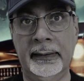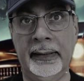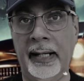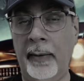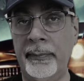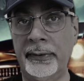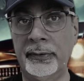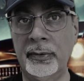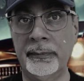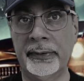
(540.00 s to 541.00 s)
there have been
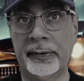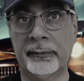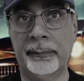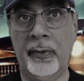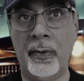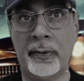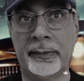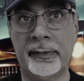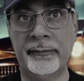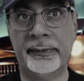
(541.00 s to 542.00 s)
numerous
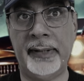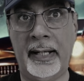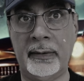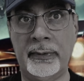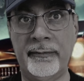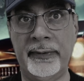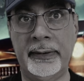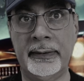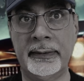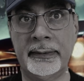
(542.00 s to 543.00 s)
reports of shadowy
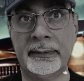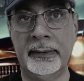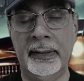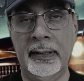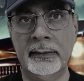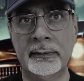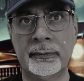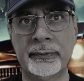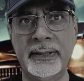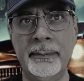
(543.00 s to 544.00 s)
figures,
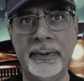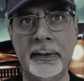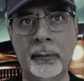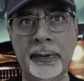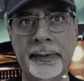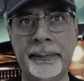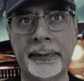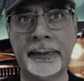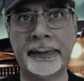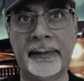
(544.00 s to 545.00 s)
creepy
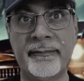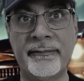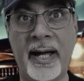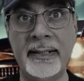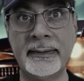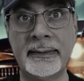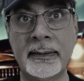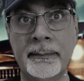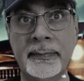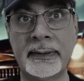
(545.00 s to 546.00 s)
whispers, and
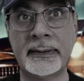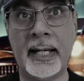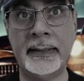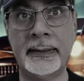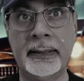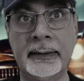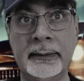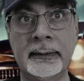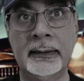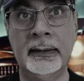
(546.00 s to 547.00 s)
phantom
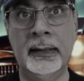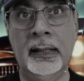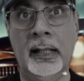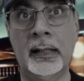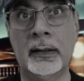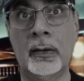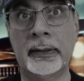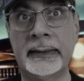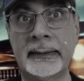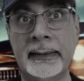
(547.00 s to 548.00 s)
sightings
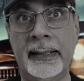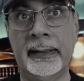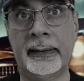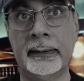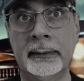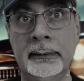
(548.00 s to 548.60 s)
along its length.